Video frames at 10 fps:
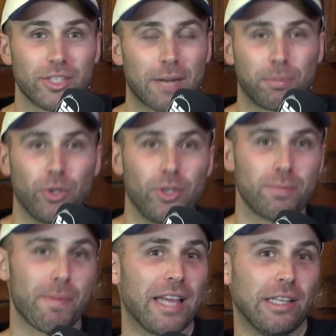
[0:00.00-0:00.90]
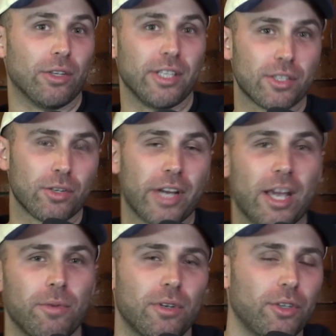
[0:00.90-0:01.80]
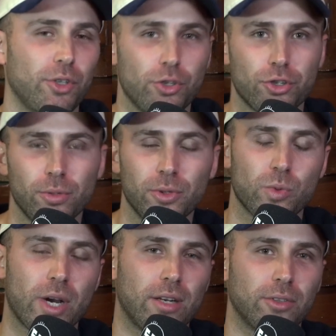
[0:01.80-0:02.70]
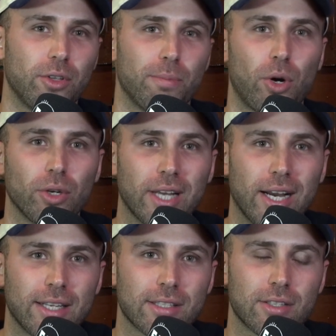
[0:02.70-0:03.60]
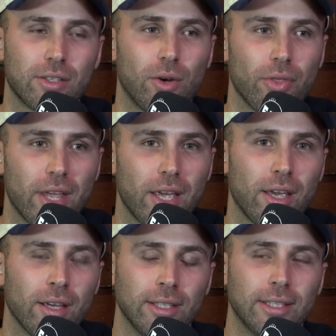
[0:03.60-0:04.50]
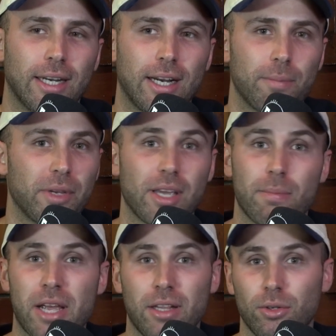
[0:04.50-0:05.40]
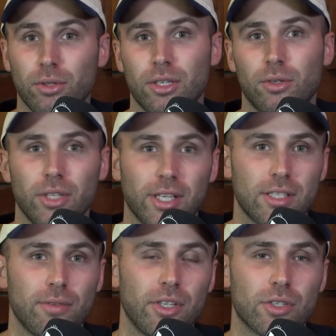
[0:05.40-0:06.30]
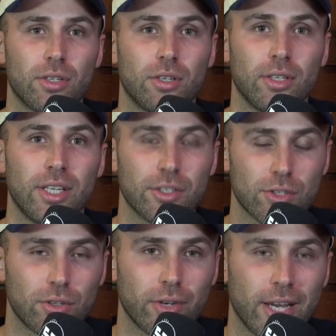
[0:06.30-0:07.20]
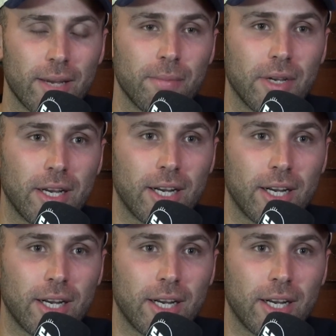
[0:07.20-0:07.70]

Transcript: Old Dark Blues mainly on Instagram. We've got YouTube as well. Do the podcast on there. Um, but yeah, mainly all the all the activities on Instagram.